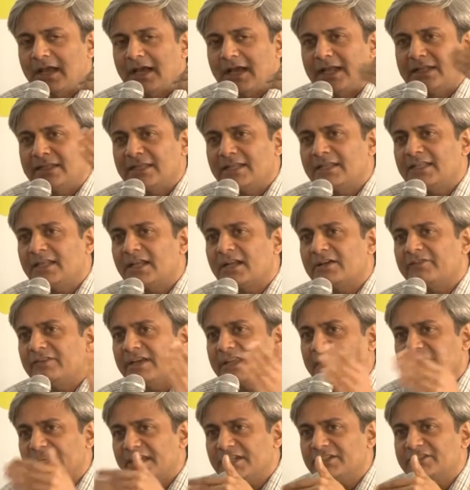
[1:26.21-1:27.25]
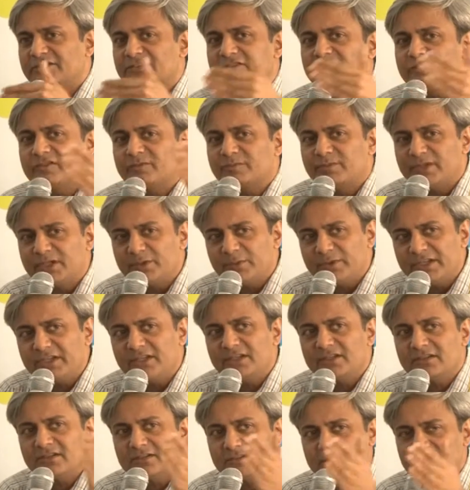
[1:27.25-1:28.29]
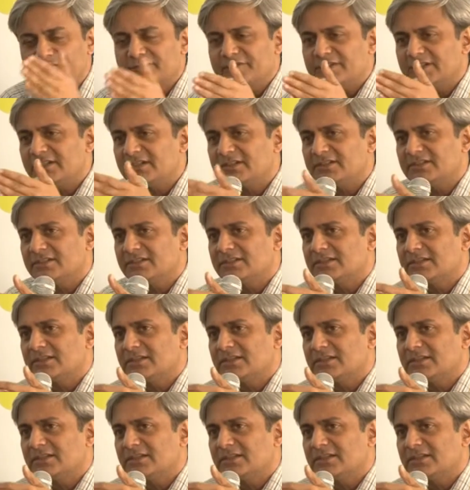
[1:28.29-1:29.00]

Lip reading: And then there are variations between different